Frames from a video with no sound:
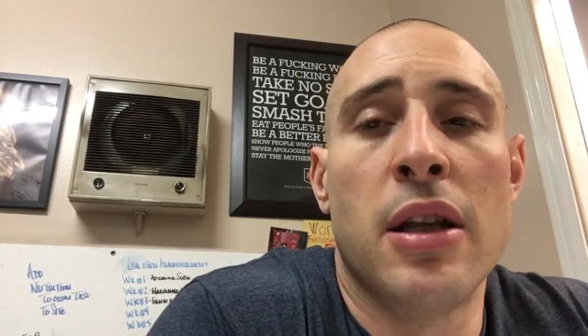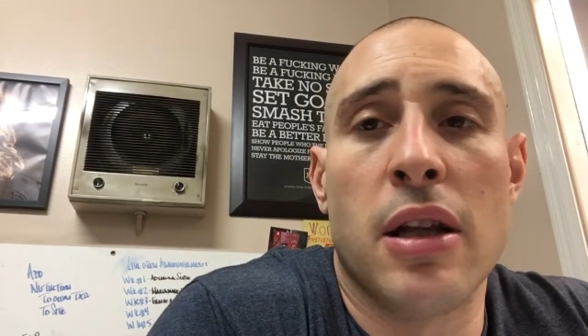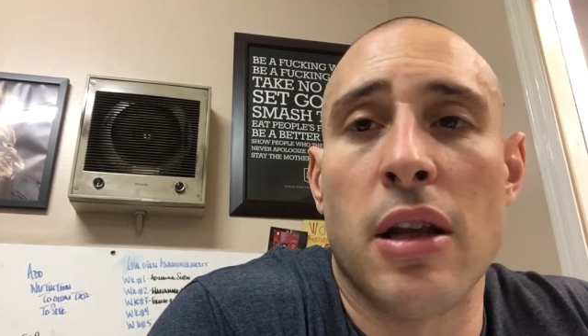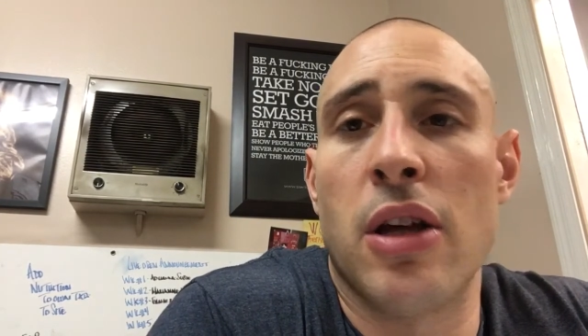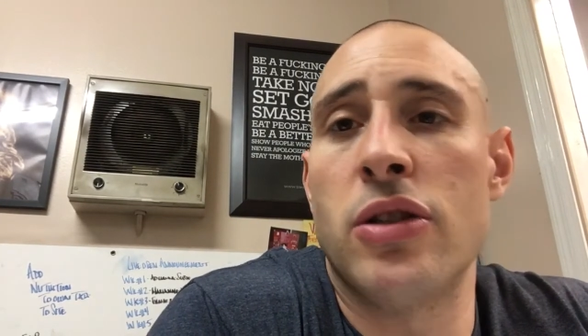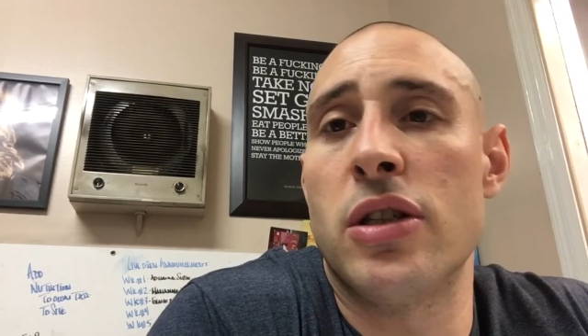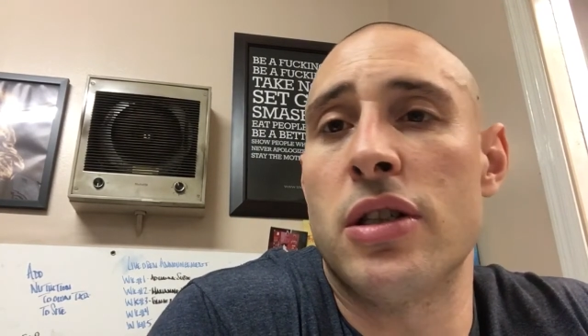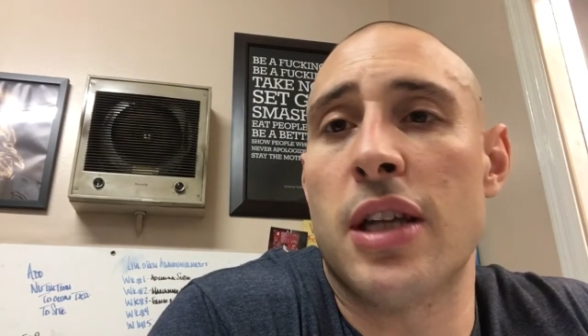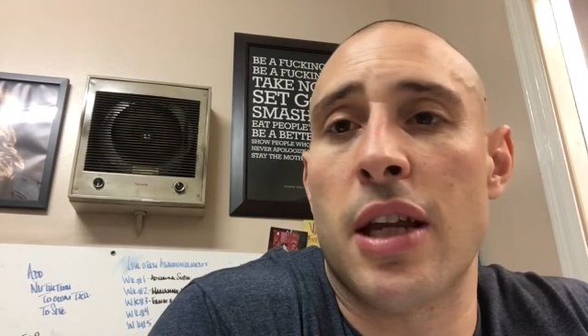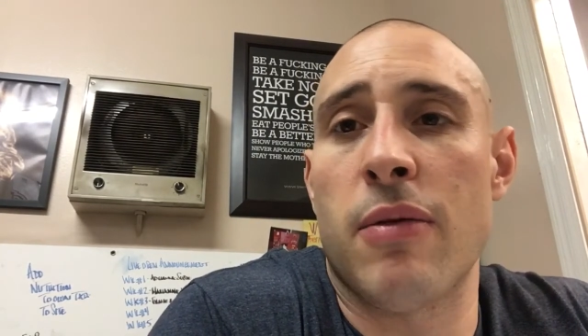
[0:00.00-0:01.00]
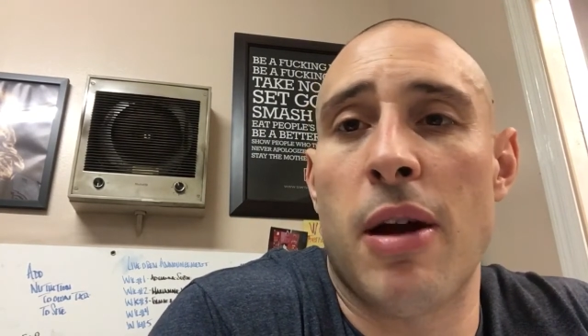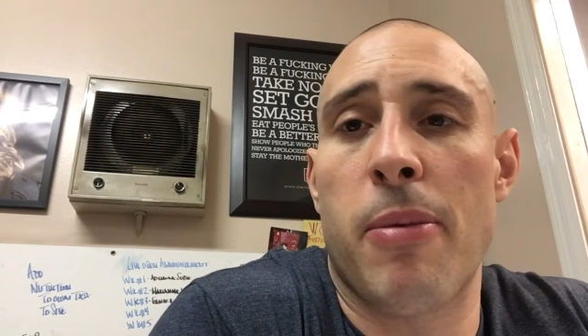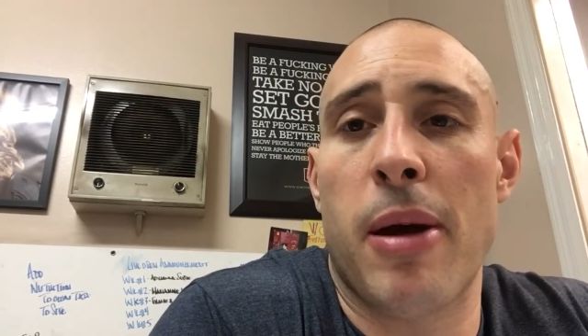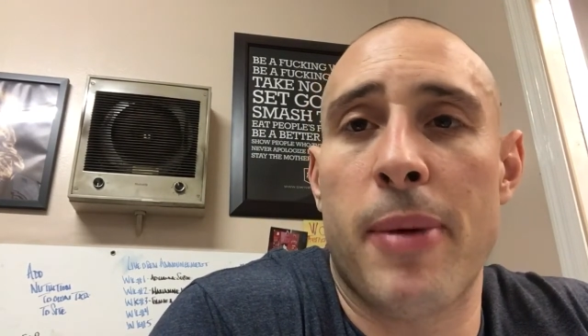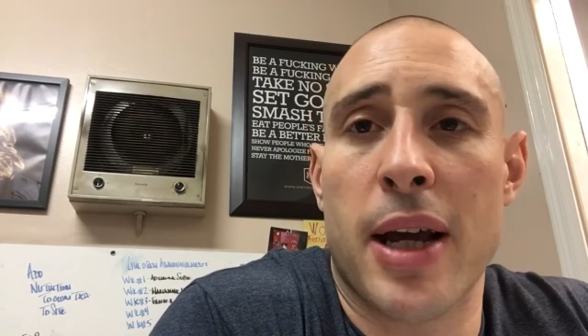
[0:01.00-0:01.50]
the lunges, getting right
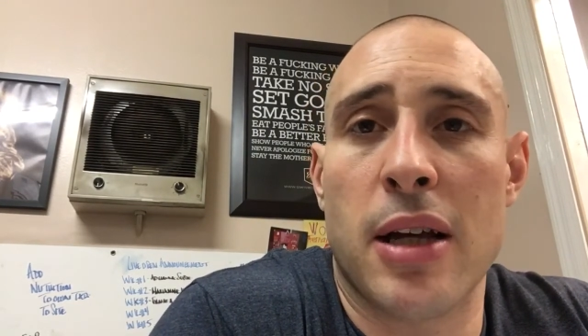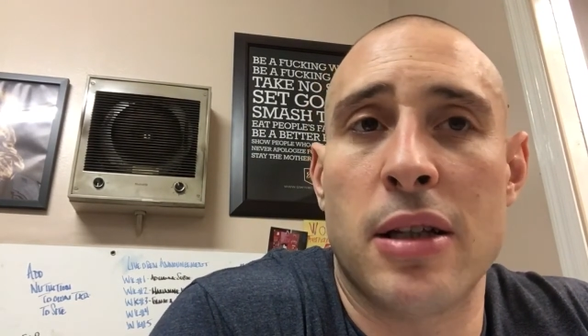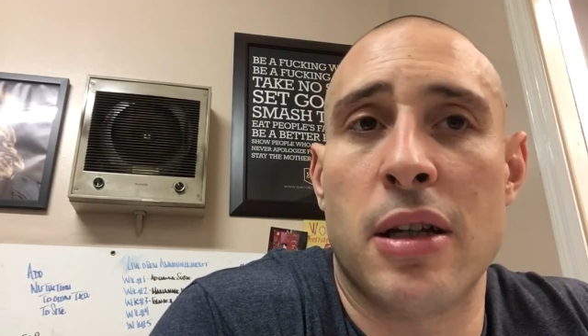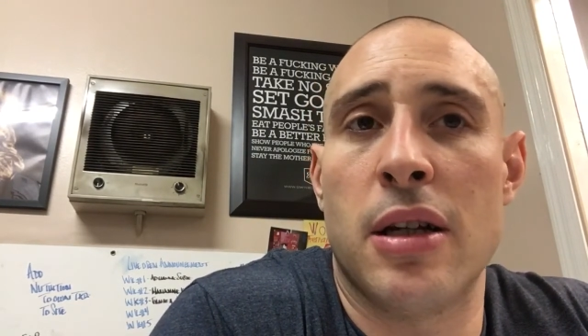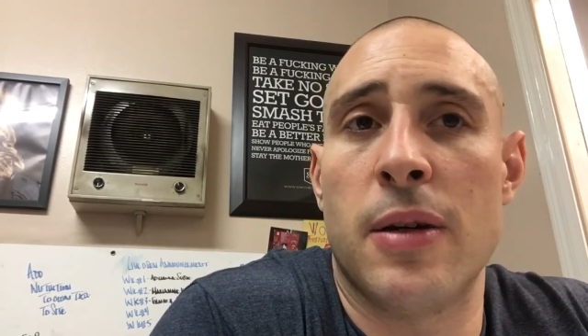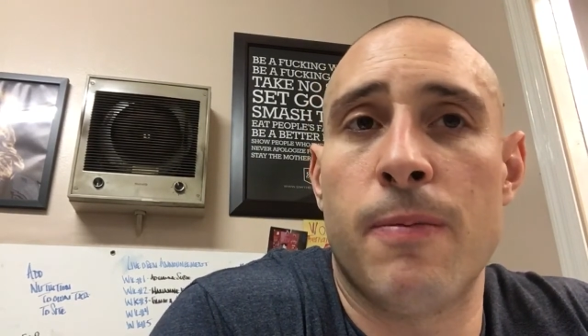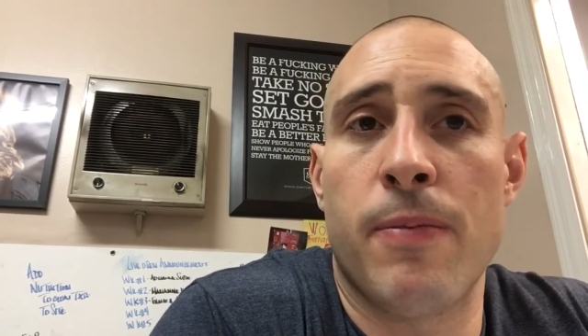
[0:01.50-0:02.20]
back on the